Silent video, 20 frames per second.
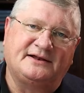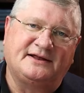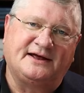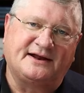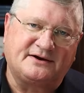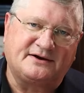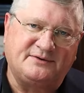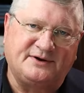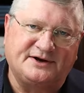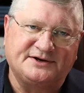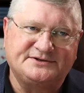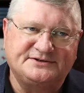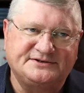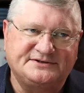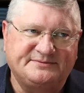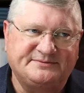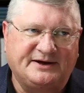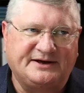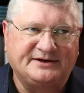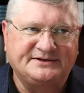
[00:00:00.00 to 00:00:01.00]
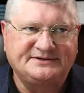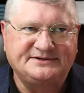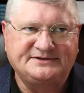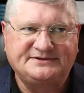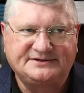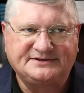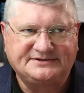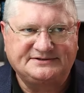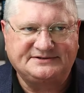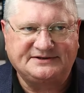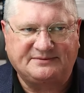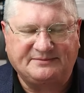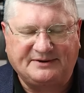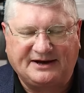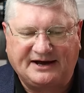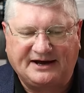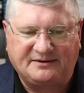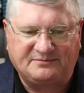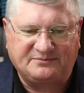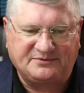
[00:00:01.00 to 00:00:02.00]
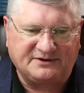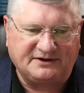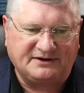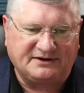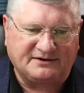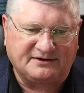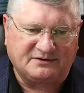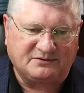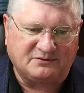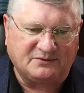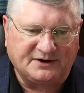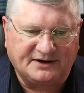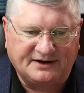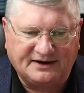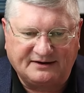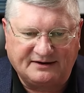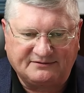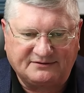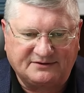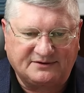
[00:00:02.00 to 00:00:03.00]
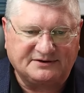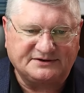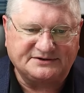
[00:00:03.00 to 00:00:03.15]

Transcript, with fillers: get a lot of questions about is this just some hype thing or whatever?